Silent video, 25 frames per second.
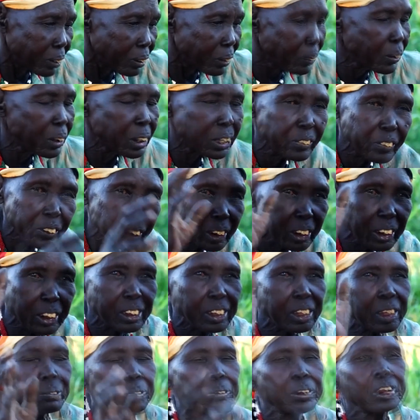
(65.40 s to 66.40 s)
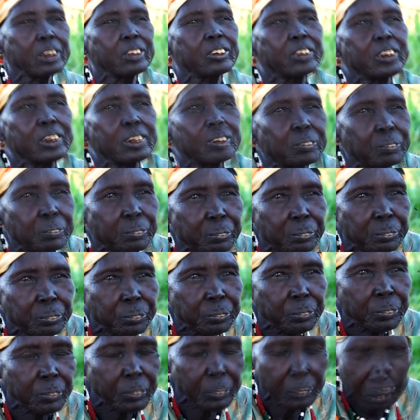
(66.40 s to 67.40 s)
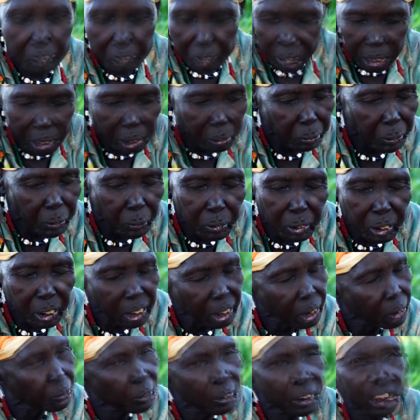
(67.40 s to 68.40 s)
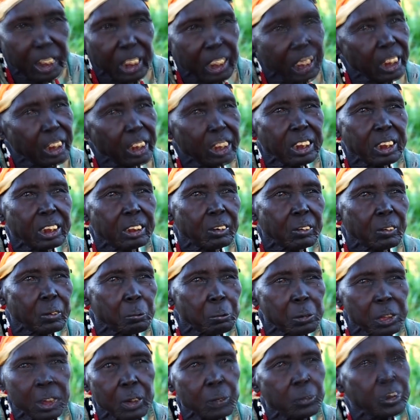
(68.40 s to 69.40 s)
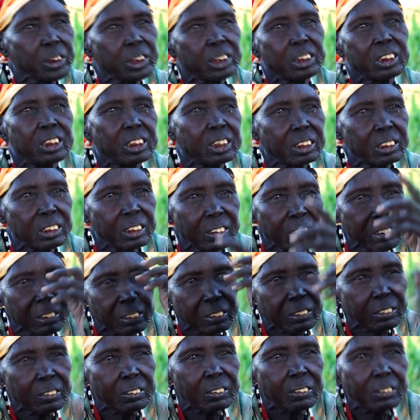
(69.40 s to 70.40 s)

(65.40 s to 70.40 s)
but I was just given some traditional medicine and my leg remained with impairment.